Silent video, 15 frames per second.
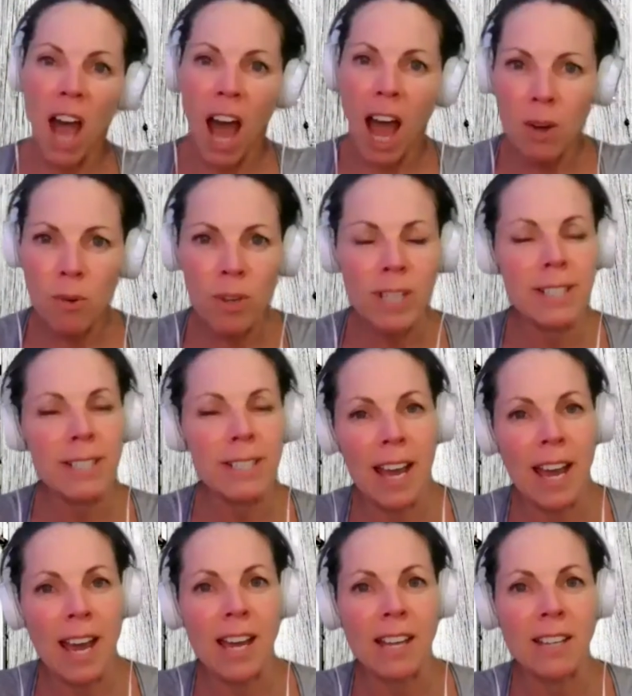I was
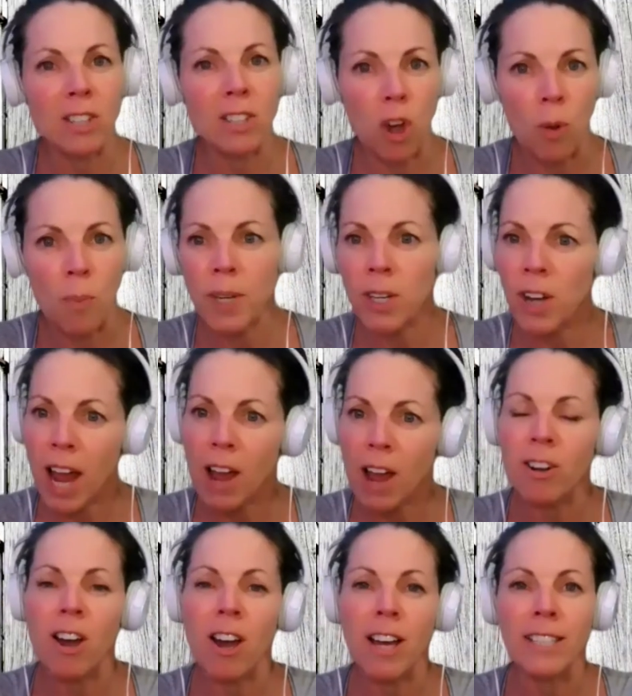scoping her
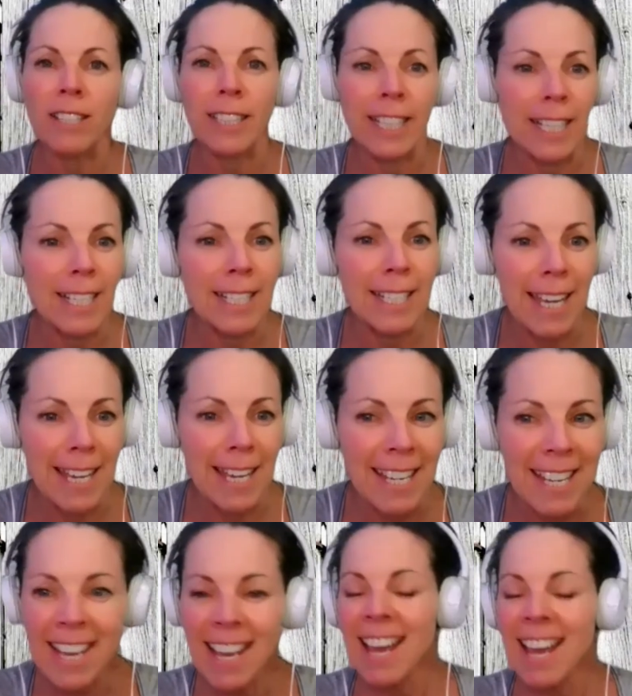out on
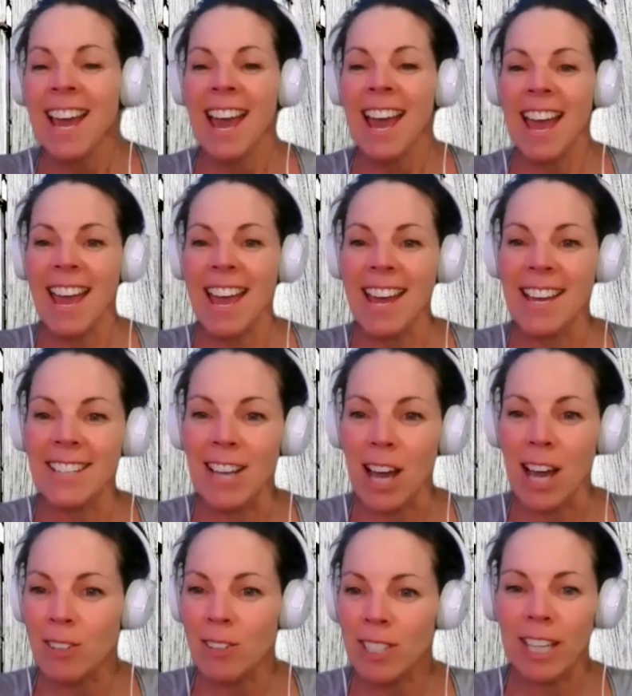LinkedIn, and
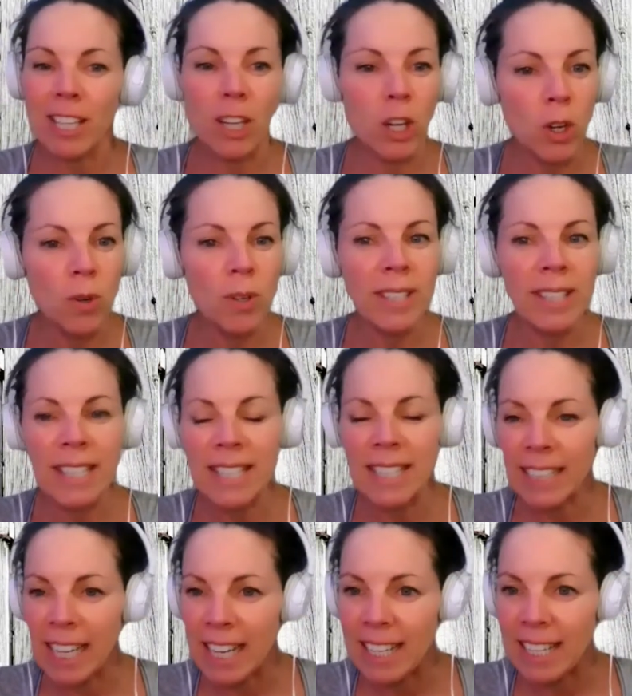I was like, who is this
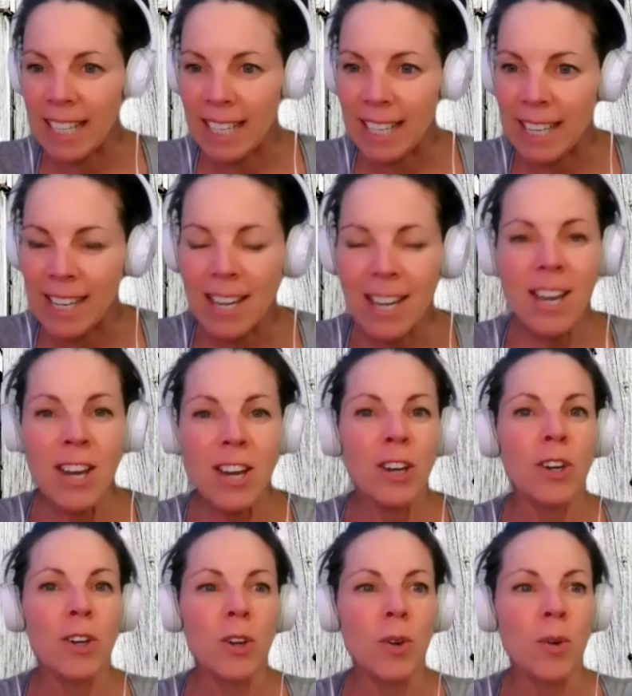lady
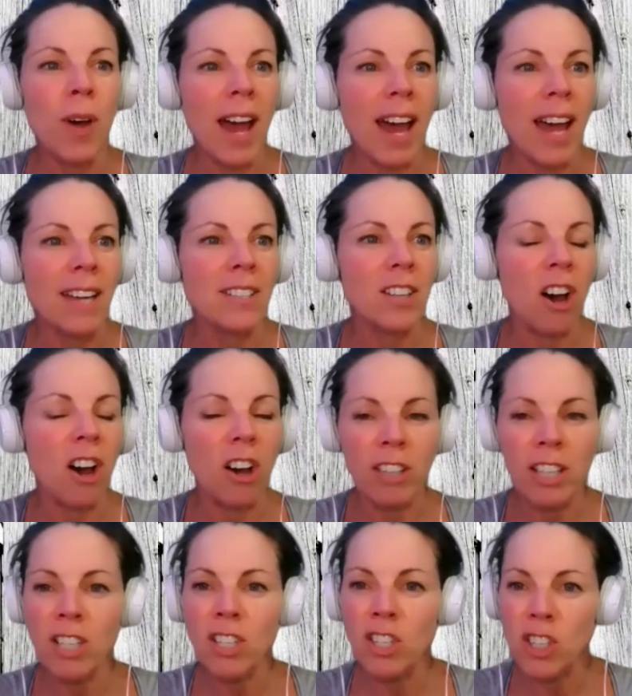who has all
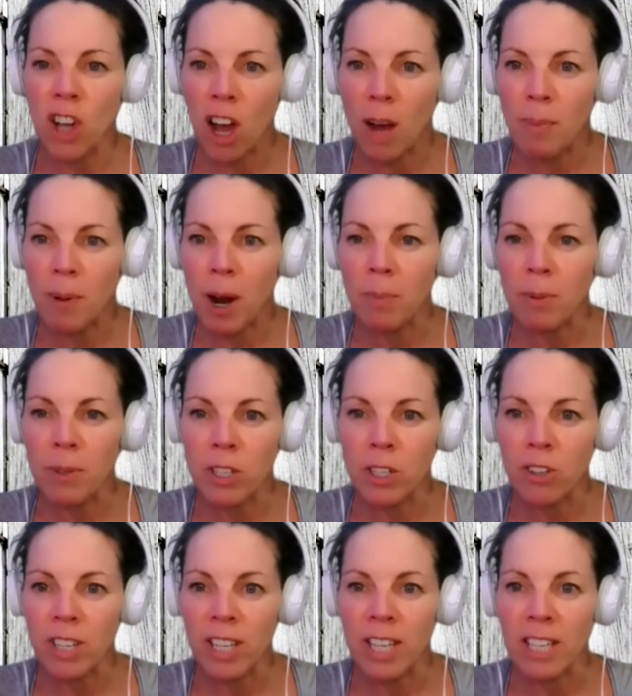these job
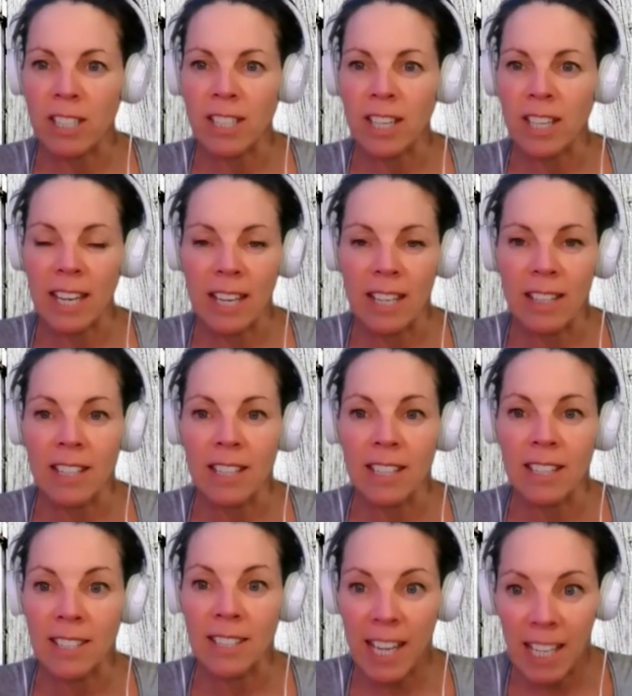opportunities in
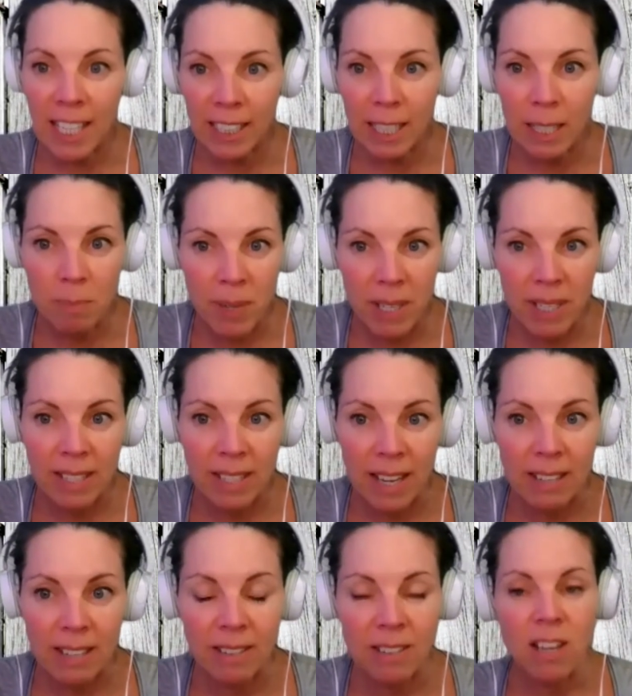the cycling
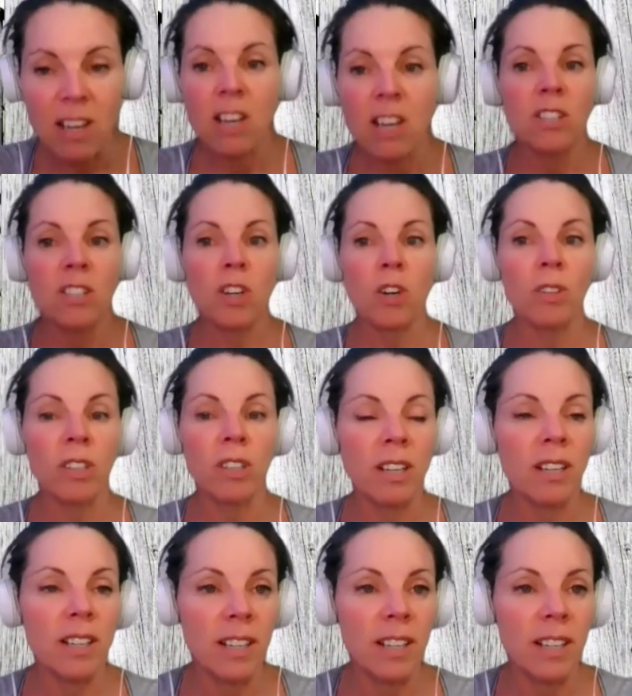business? So